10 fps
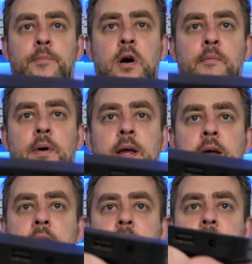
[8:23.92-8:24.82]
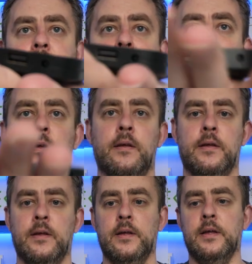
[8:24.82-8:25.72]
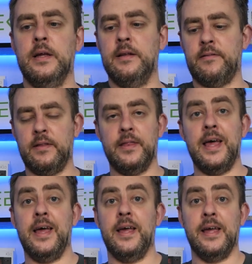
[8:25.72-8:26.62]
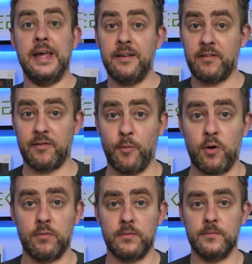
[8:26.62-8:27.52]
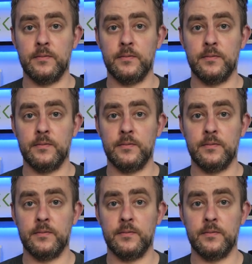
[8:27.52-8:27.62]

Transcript: palm of my hand, it's there. It's small.